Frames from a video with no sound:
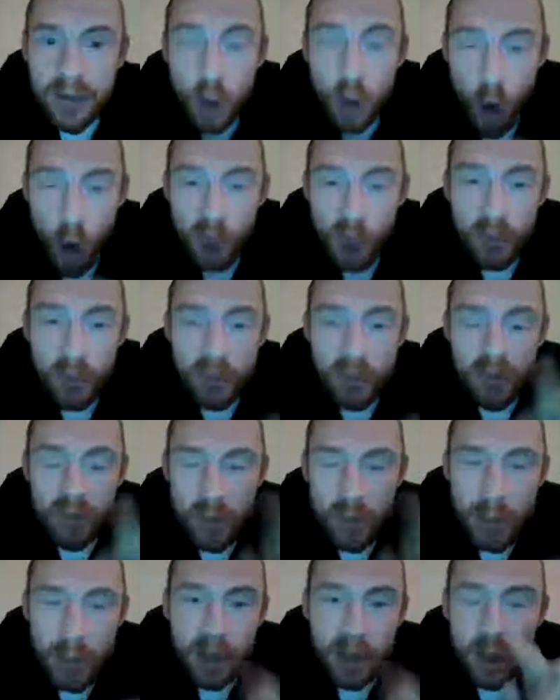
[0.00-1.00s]
The government,
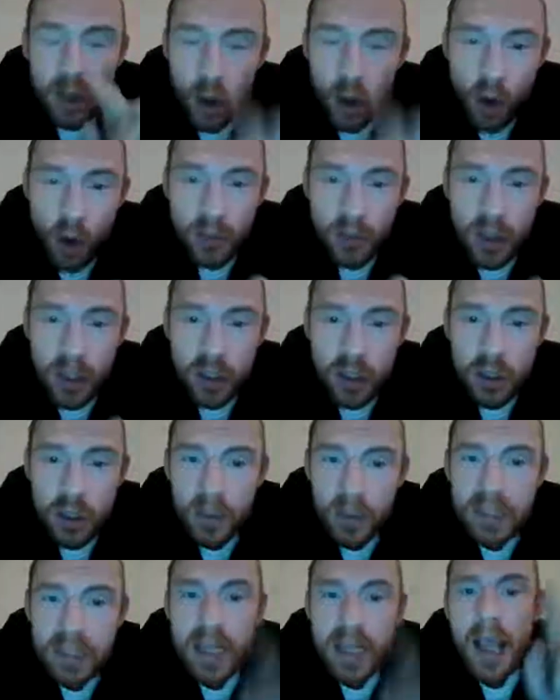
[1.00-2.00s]
remember, the government
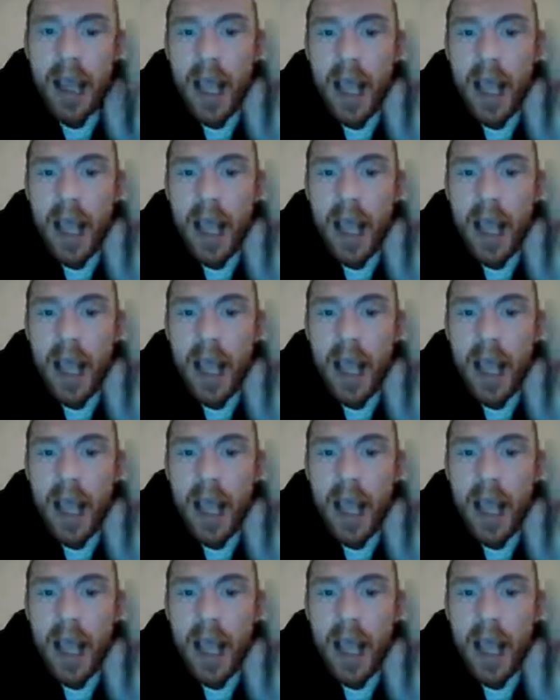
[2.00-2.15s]
doing this.